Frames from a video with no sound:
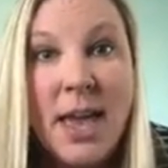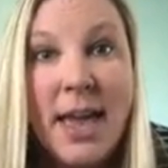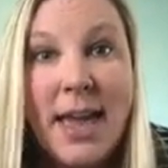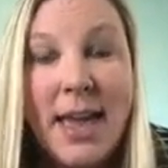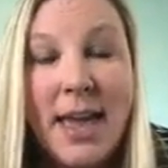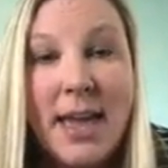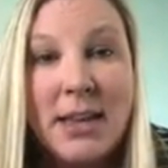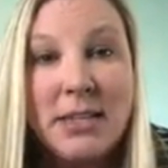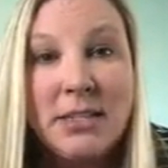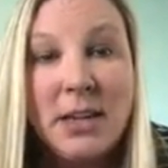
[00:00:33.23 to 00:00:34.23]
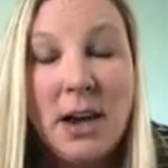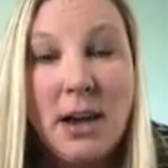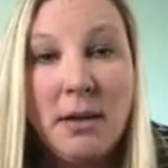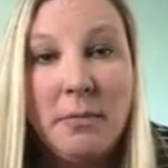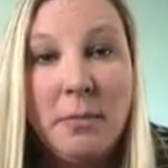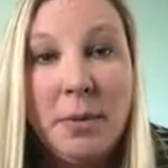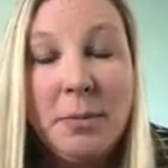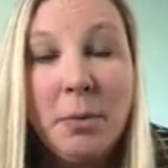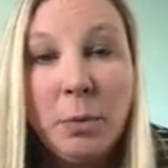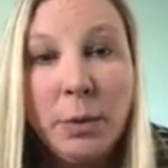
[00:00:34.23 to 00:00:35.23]
and
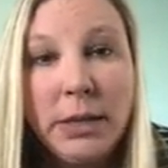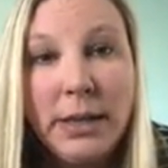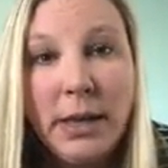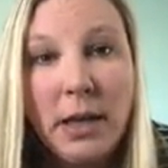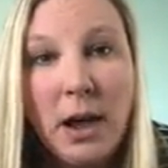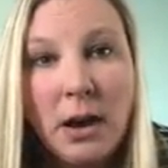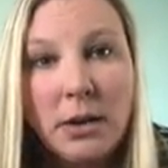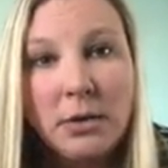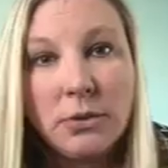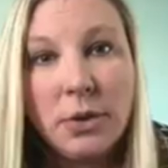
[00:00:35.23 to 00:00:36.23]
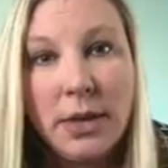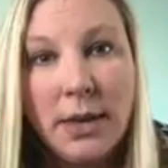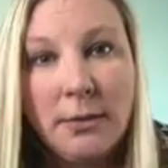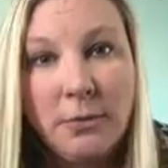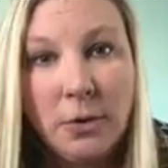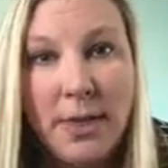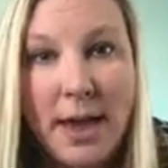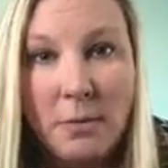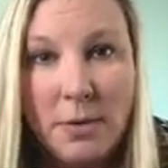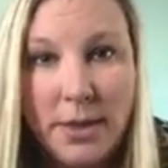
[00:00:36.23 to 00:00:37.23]
people really are looking for
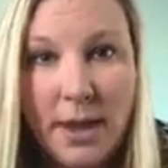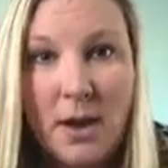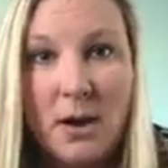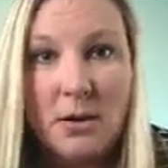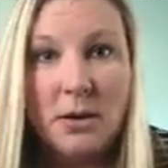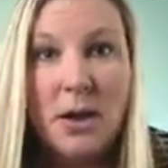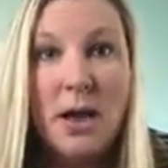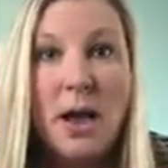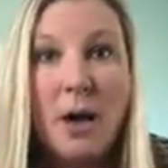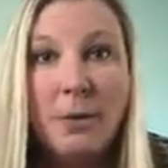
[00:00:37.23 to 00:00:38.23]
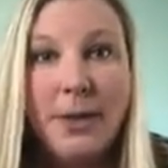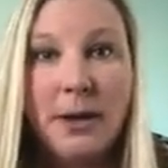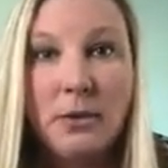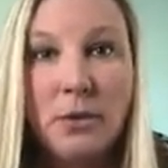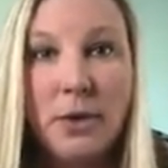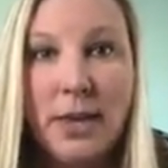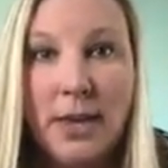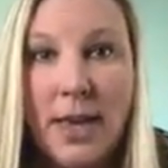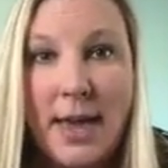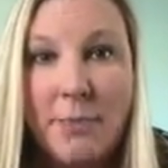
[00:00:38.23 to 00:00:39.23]
that when they are out there
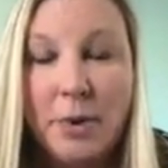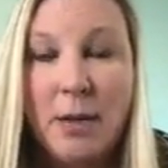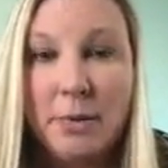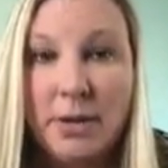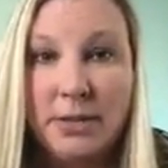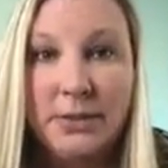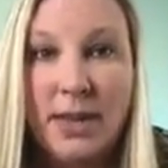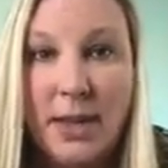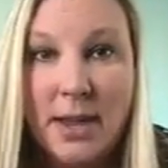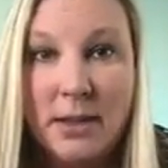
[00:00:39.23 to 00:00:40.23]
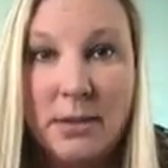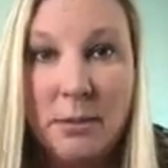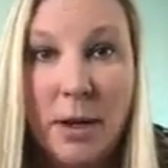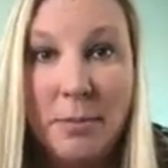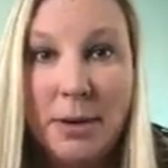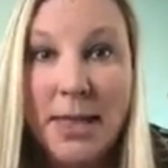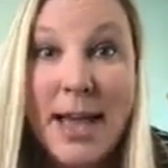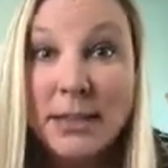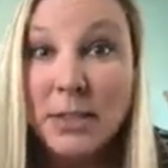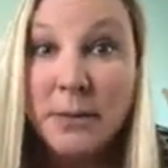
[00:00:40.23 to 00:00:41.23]
looking at properties. And a property that
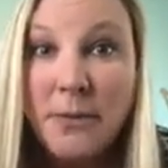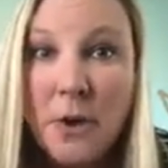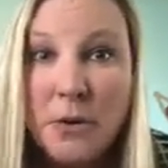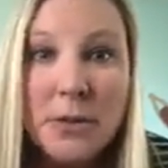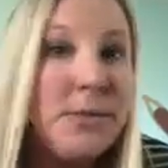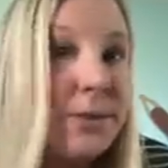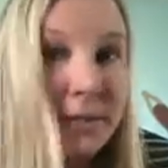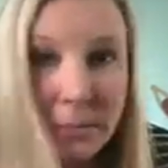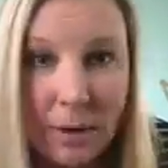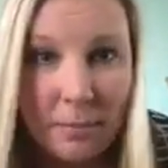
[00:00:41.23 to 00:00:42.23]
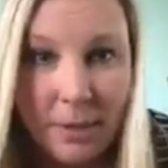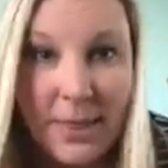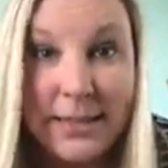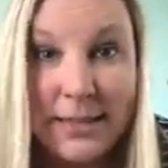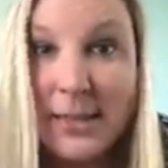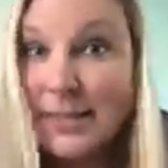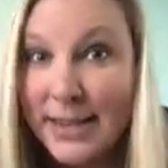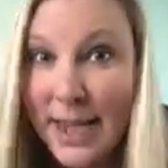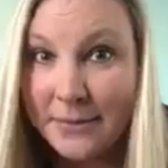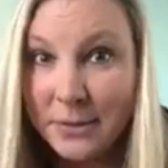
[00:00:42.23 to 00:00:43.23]
has good photos versus a property that doesn't
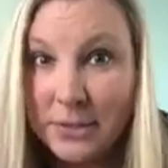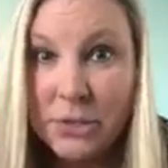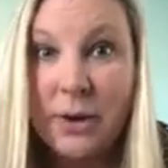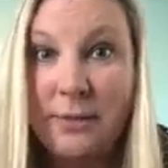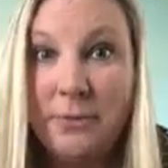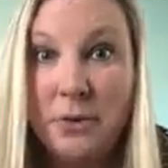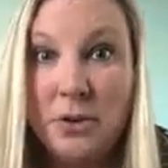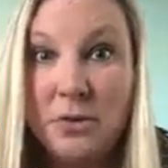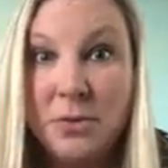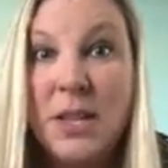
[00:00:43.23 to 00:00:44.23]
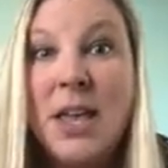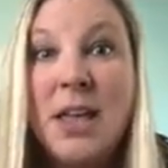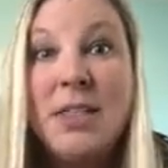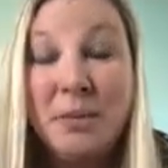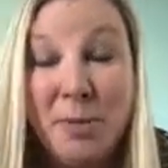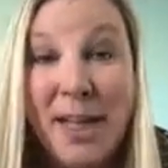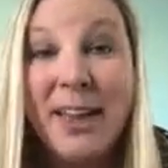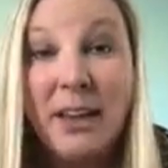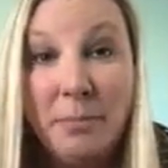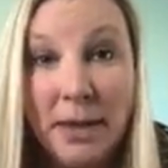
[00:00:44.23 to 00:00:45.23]
have such great photos, they're probably
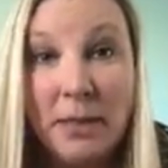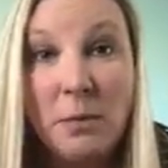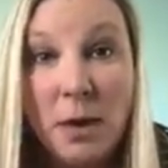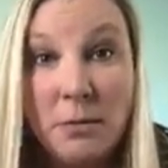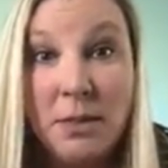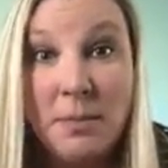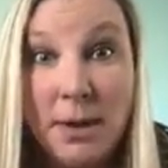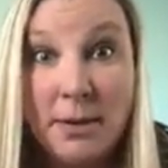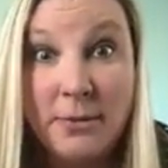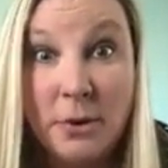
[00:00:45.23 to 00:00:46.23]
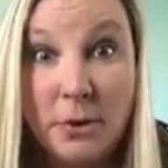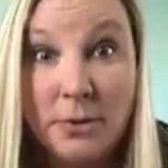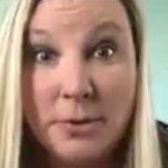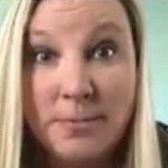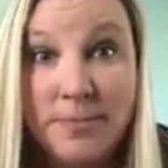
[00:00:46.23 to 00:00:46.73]
going to pick the one with the better photos.